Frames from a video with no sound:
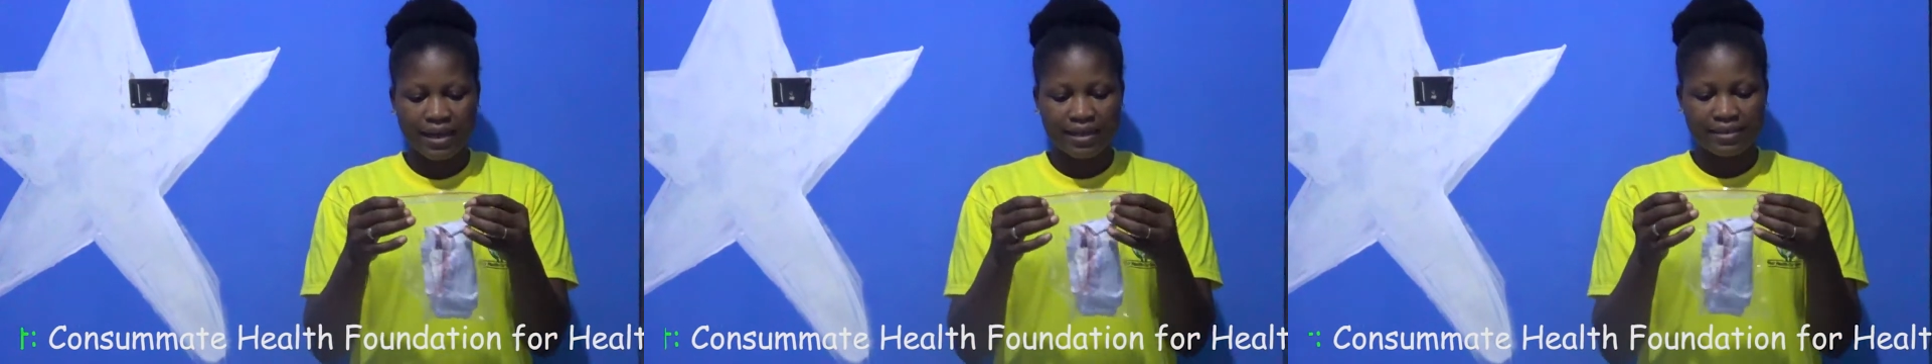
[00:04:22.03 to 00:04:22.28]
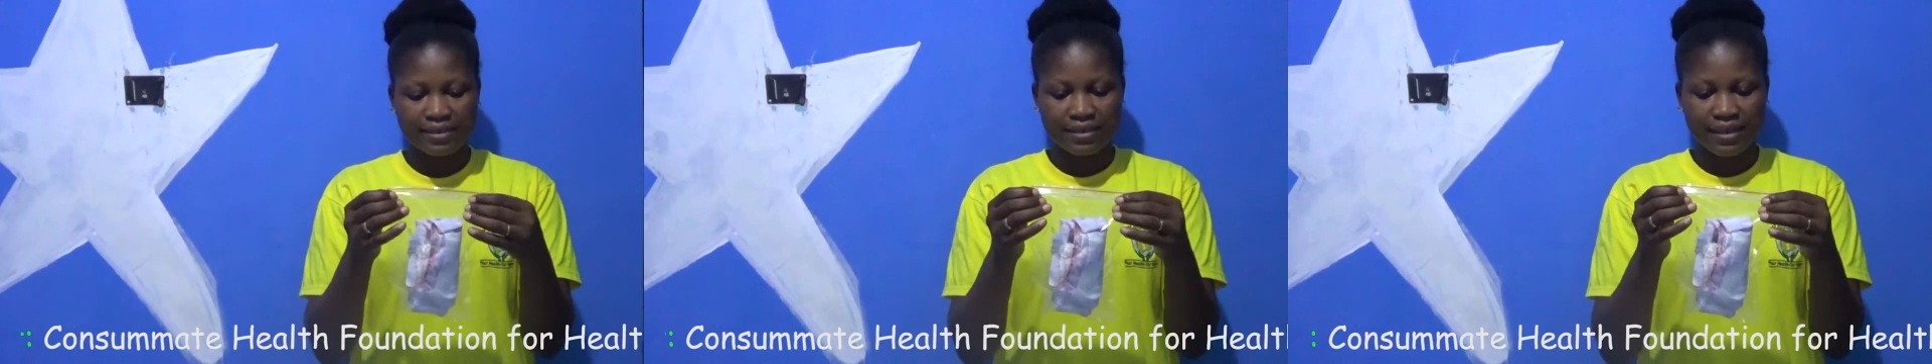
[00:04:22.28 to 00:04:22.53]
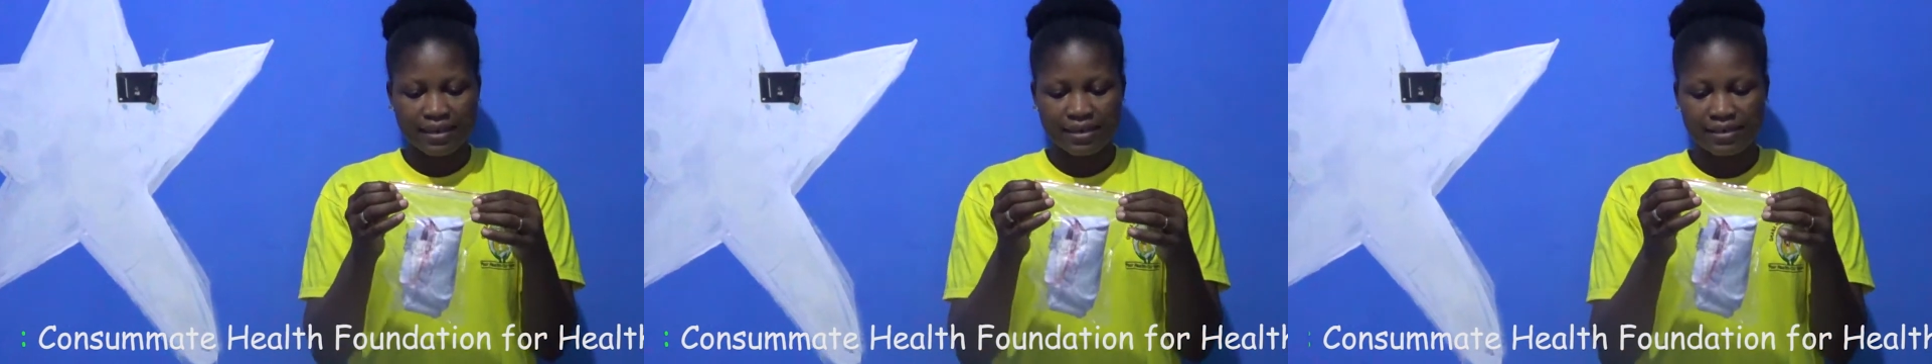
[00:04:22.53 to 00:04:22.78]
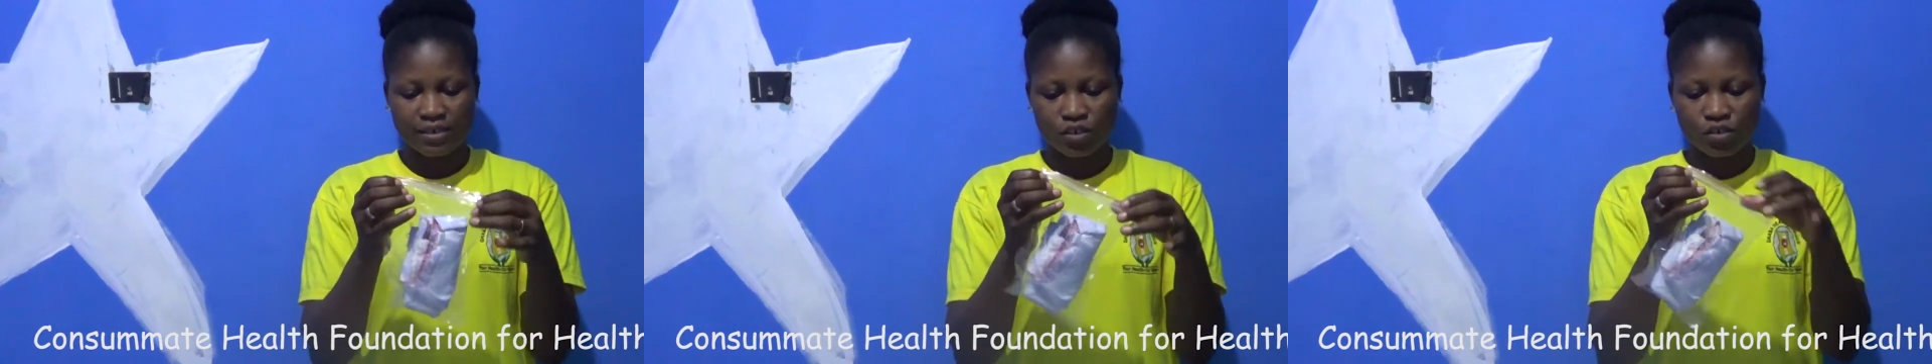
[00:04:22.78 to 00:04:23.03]
and
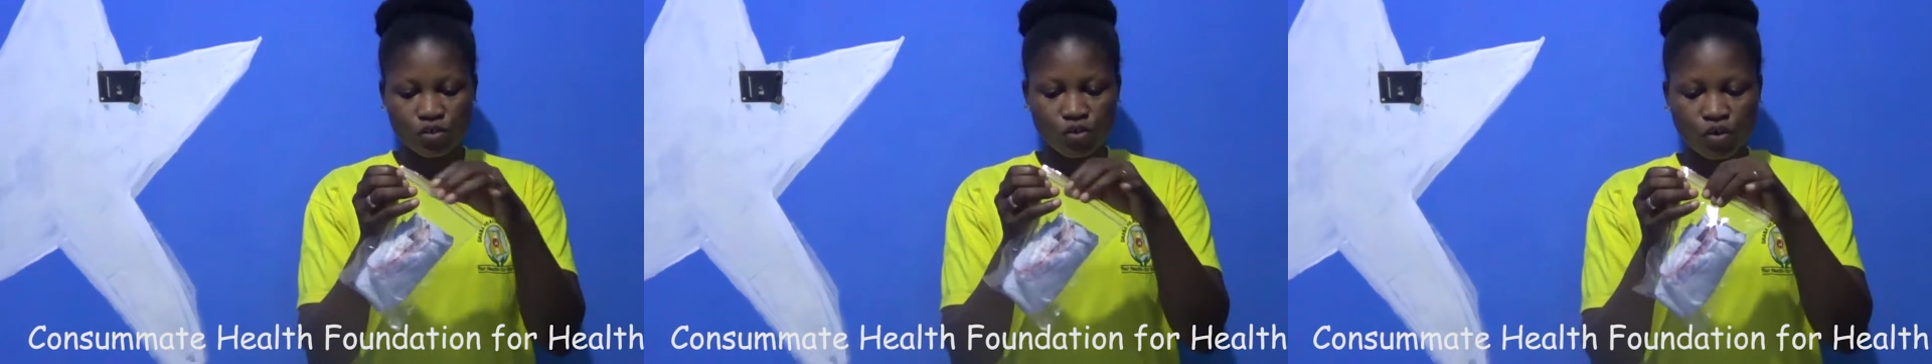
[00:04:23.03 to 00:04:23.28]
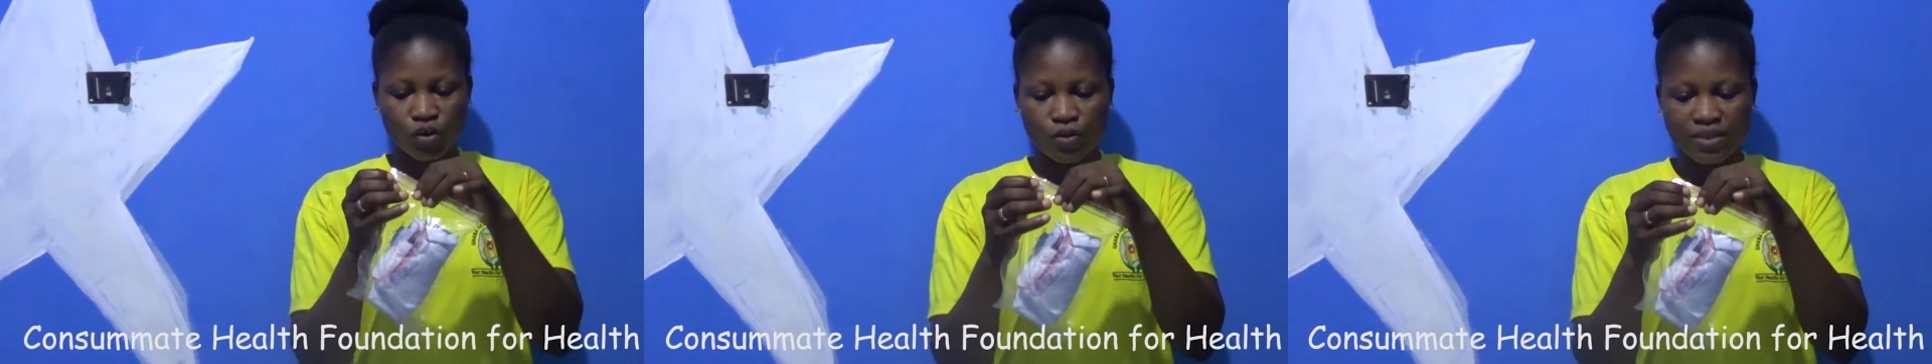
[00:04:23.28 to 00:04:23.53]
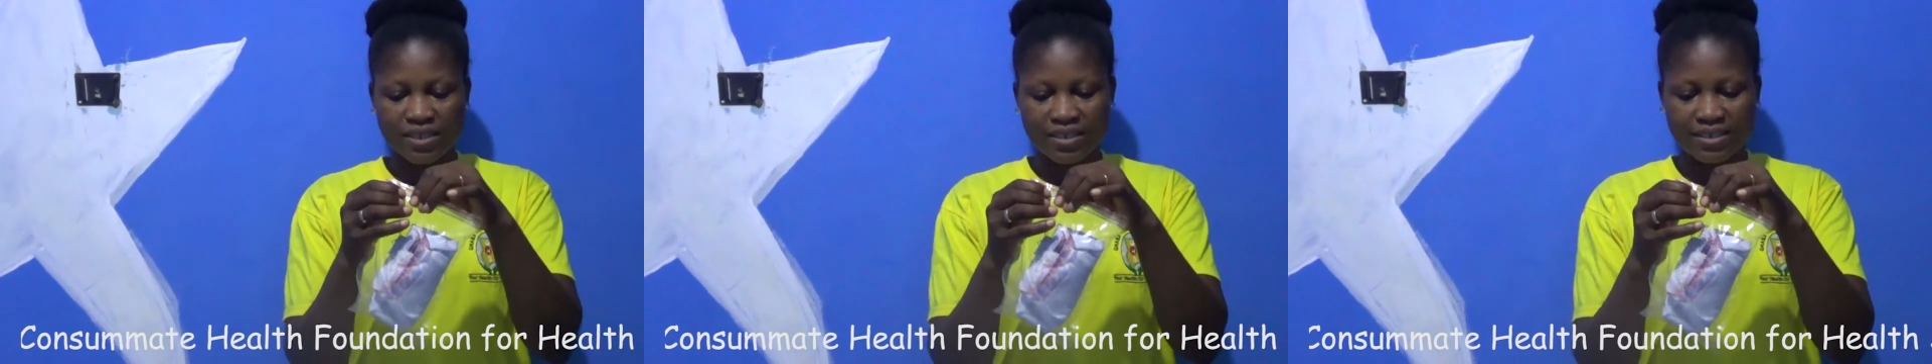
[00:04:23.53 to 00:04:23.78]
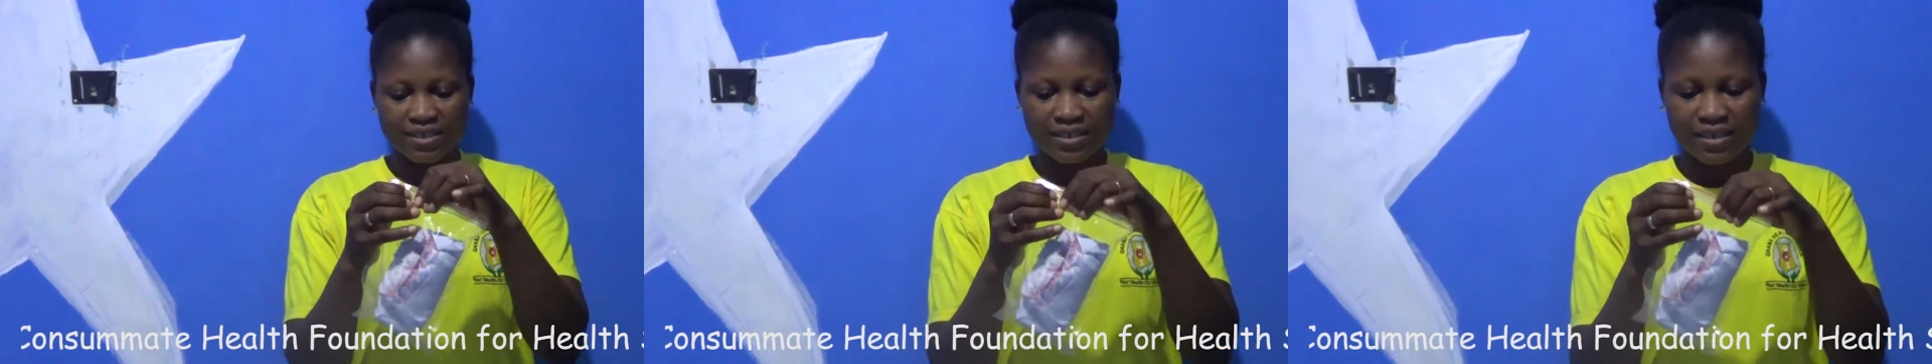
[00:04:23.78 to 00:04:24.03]
then you close it
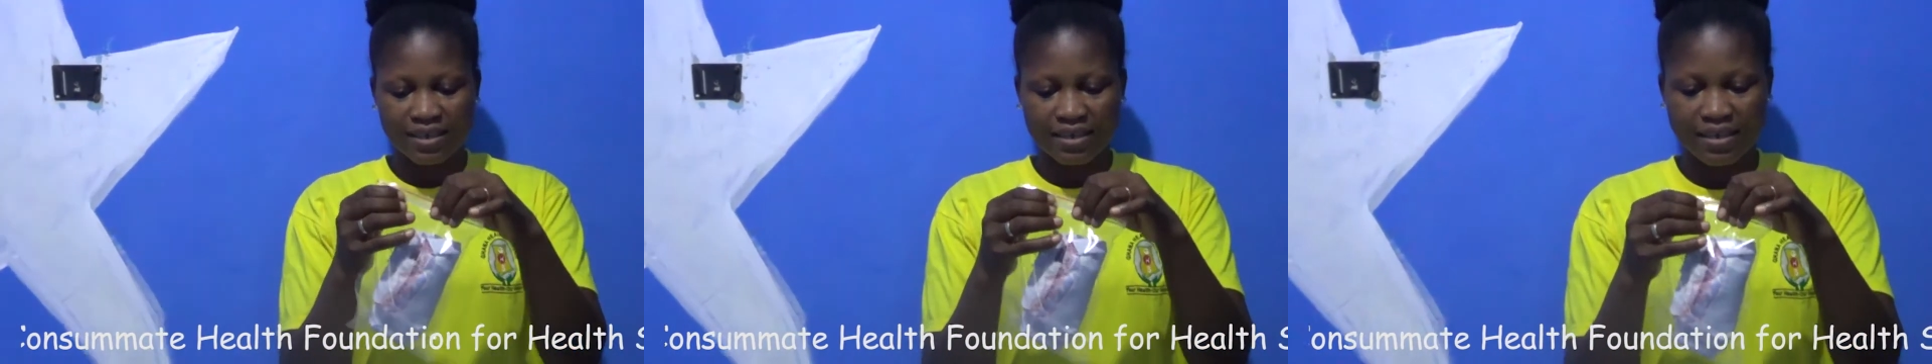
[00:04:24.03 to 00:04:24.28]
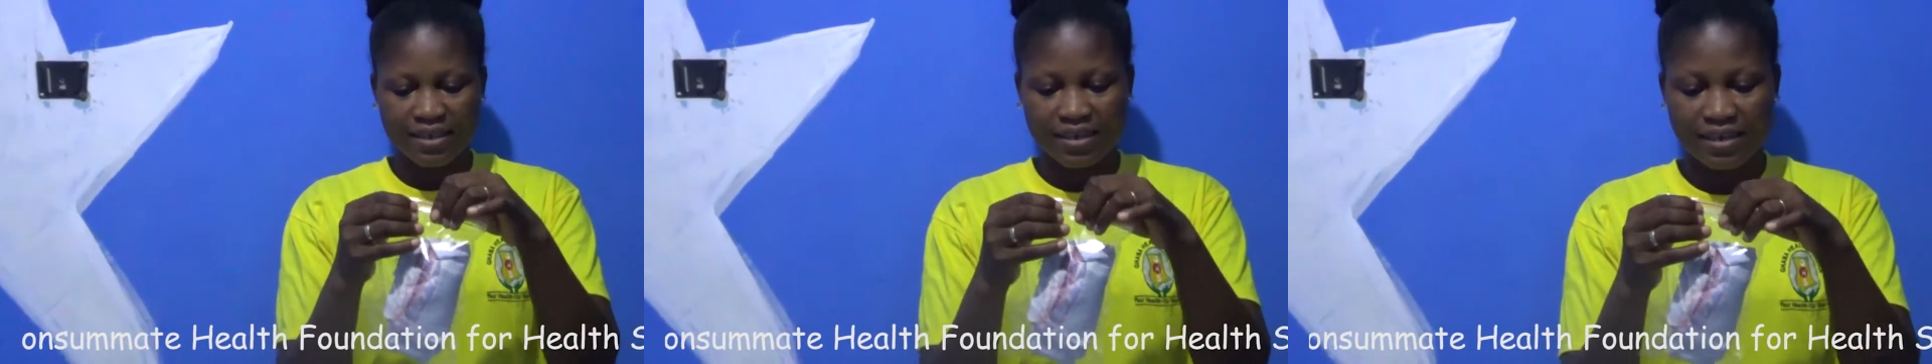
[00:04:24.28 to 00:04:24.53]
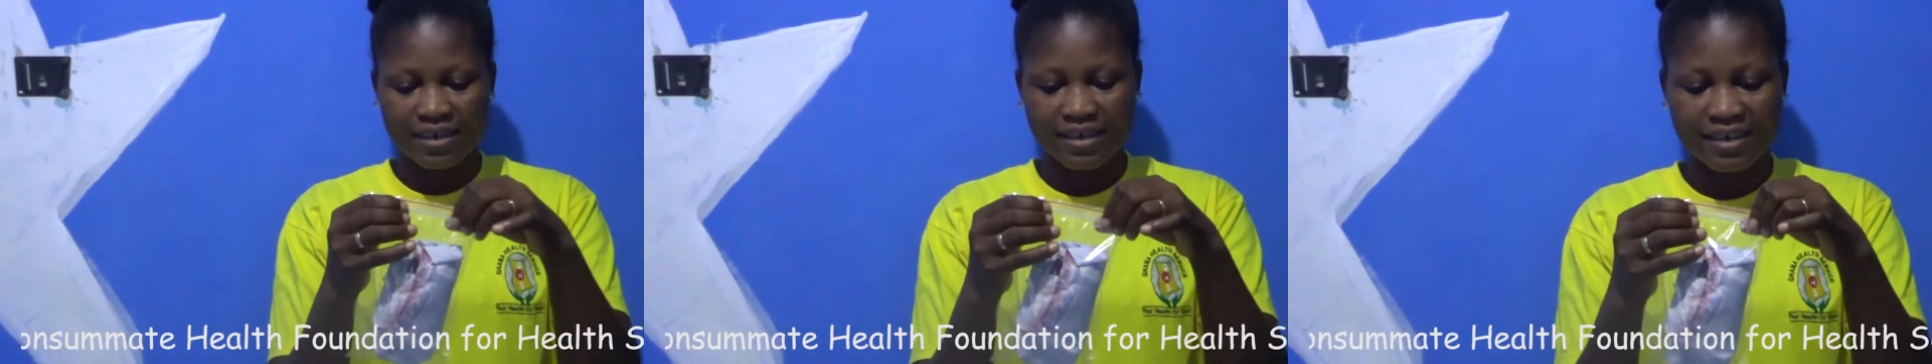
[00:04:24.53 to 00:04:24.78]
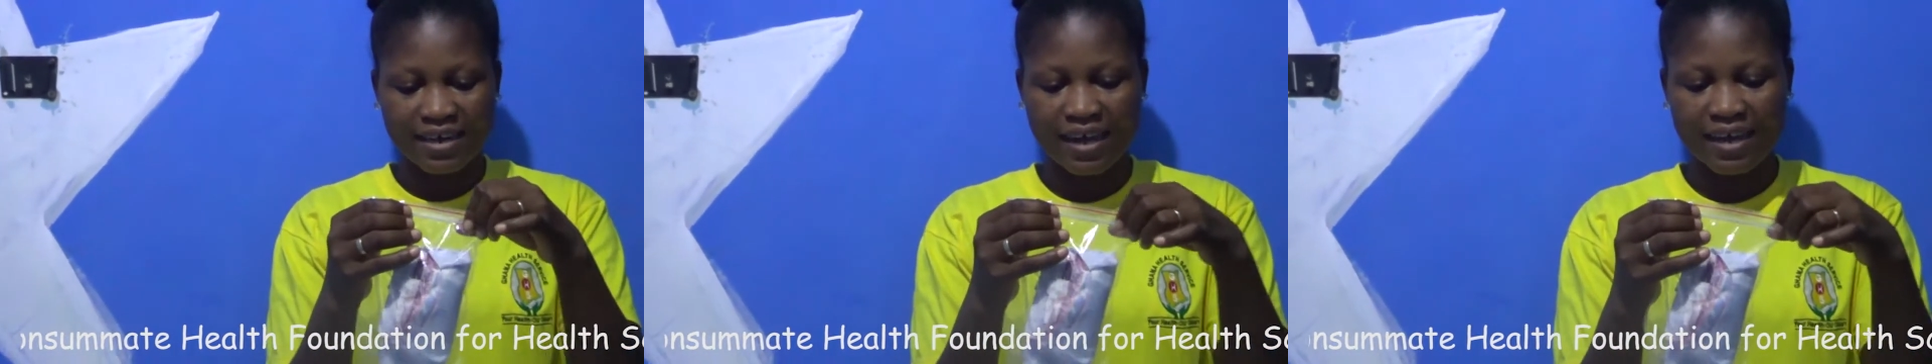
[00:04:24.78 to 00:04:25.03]

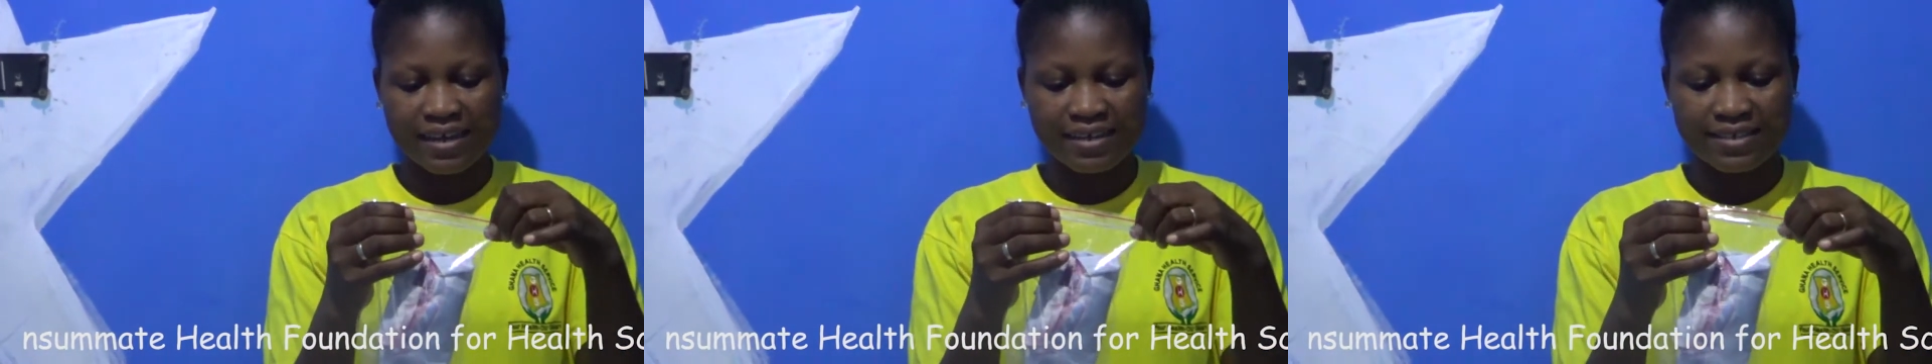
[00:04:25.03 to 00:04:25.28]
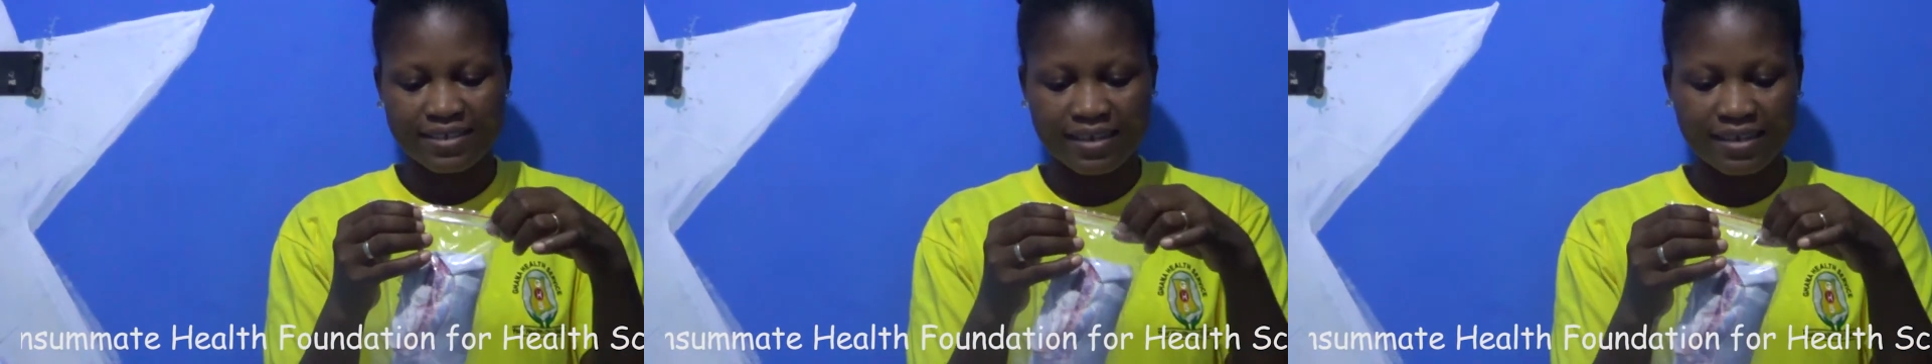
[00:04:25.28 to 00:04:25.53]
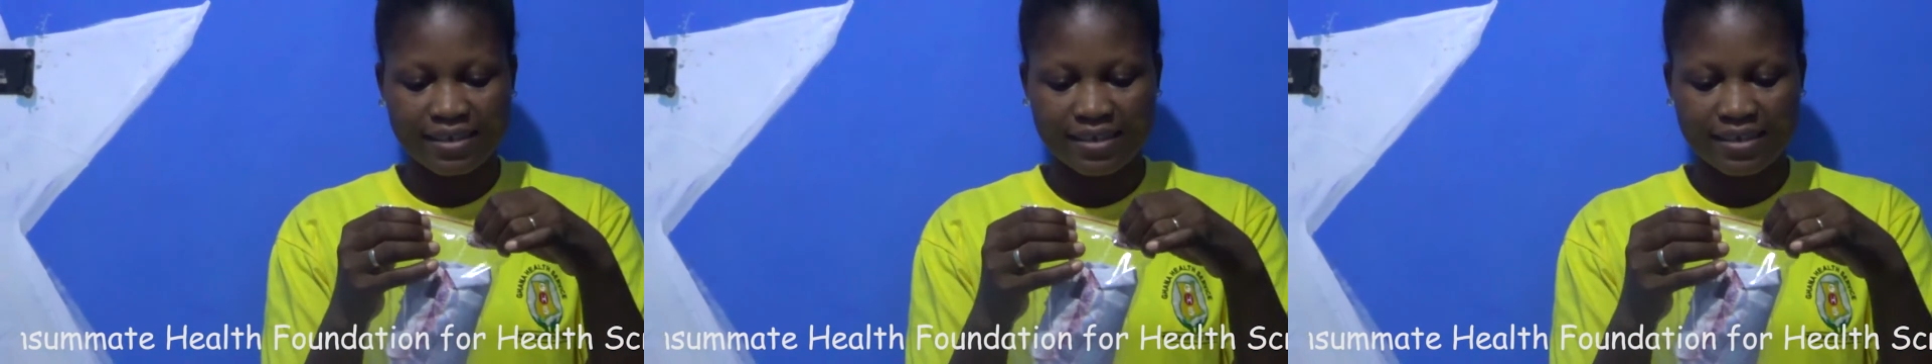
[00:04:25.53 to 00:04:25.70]
nicely.